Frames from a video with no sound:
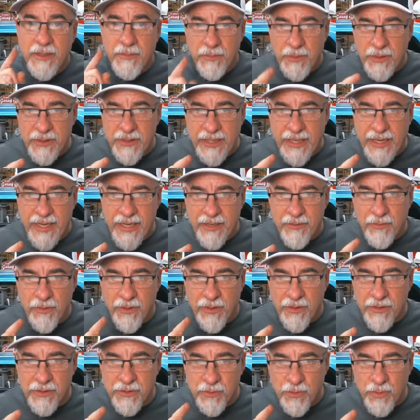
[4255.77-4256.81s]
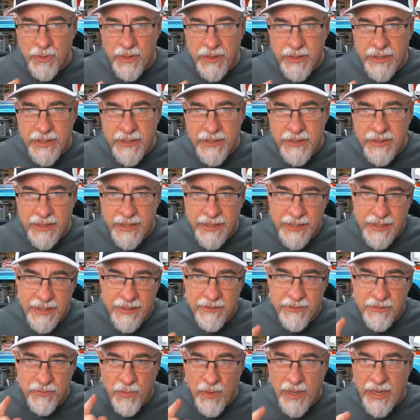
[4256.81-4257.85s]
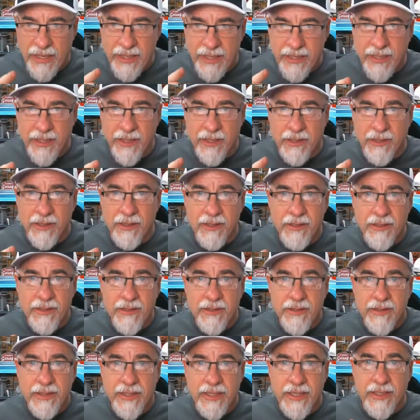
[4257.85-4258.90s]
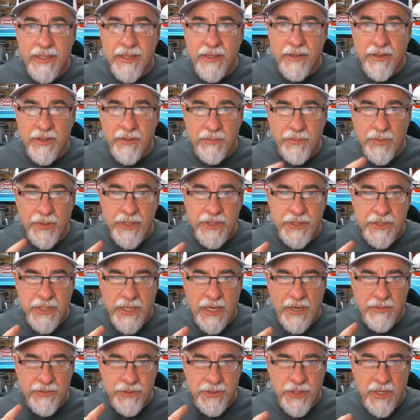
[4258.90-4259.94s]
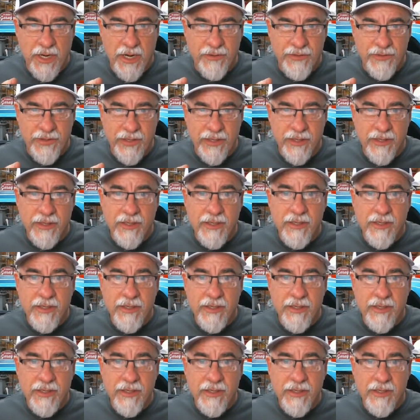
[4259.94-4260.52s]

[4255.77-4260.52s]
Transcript: but they had one of those Willys, I think it was Wagoneer in there. The British guy was driving.